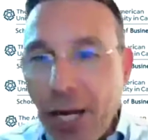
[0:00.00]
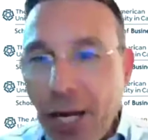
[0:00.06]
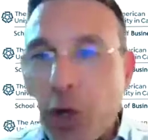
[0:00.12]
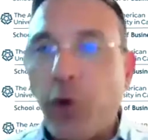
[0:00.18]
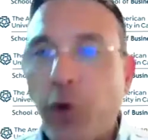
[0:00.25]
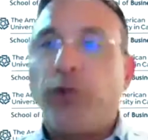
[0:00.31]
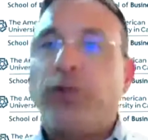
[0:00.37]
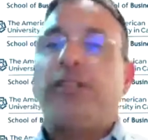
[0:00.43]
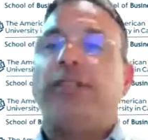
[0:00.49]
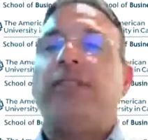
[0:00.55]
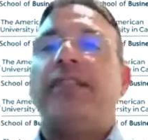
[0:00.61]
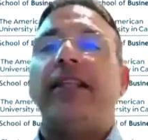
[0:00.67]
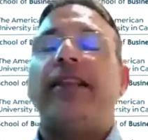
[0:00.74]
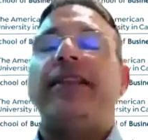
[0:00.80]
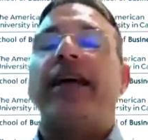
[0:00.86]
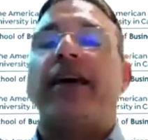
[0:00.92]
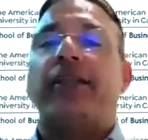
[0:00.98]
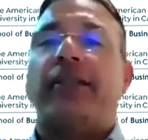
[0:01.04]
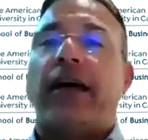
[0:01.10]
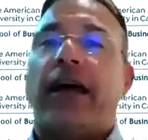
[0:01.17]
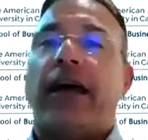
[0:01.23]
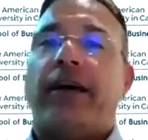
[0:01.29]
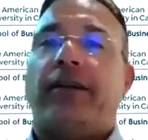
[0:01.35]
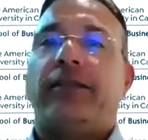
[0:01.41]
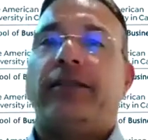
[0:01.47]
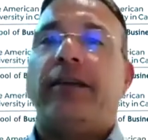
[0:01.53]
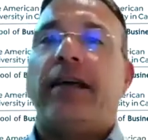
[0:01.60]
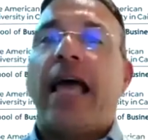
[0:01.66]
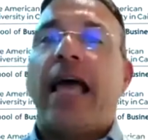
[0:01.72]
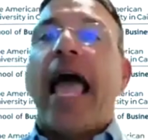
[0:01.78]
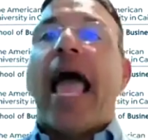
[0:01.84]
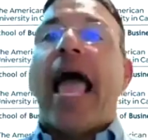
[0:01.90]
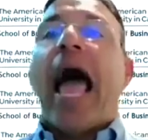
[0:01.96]
noticed that they're tired.
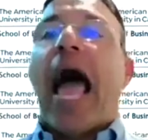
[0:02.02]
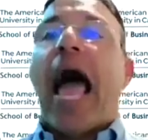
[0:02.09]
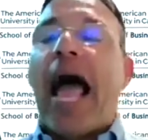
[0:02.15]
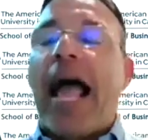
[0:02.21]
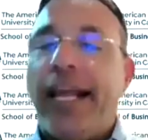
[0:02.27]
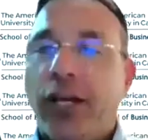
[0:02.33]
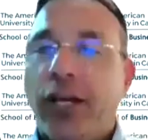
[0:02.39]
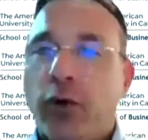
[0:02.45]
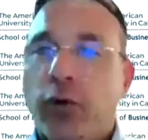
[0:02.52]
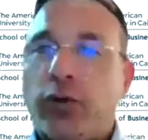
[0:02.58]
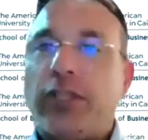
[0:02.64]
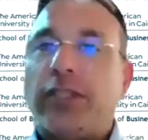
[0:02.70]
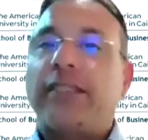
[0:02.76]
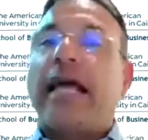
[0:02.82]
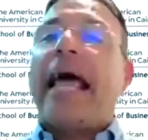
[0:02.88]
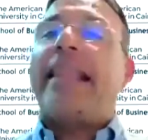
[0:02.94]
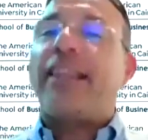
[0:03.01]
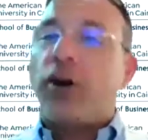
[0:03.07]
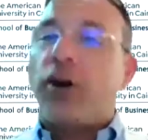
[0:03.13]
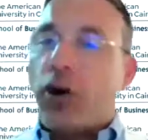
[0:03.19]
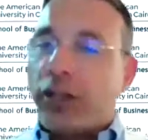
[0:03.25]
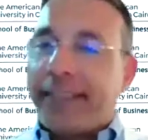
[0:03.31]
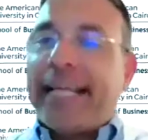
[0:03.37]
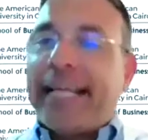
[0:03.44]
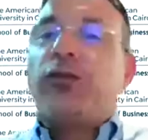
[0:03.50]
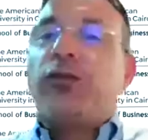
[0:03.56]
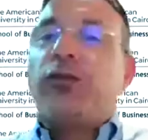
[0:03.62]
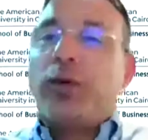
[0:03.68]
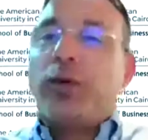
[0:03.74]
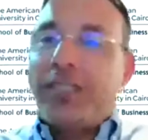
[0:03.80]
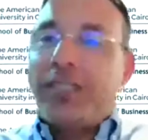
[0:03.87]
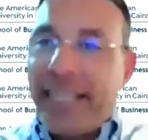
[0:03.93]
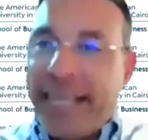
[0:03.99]
I noticed, and the content
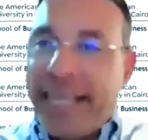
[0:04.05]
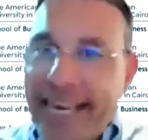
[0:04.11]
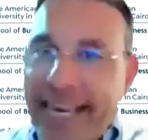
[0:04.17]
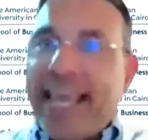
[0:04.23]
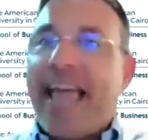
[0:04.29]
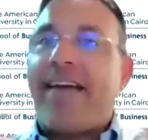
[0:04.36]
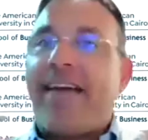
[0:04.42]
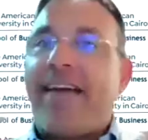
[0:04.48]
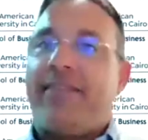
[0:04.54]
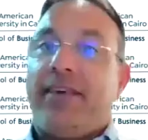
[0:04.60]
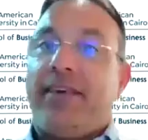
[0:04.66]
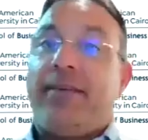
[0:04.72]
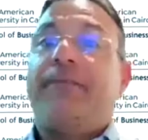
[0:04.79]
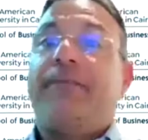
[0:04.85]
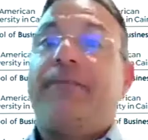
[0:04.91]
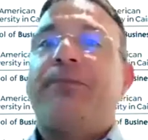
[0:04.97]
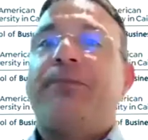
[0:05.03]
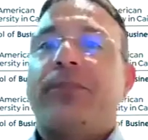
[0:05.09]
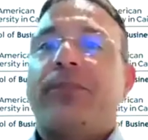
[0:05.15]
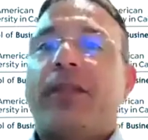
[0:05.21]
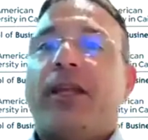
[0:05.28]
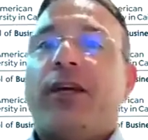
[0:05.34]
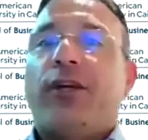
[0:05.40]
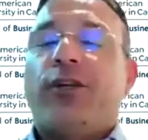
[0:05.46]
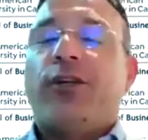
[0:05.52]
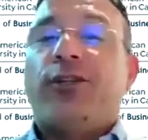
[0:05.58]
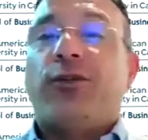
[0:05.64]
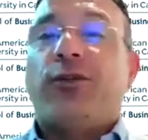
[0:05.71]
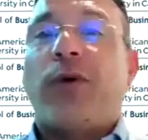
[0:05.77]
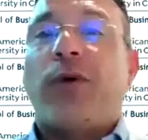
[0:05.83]
was really heavy. So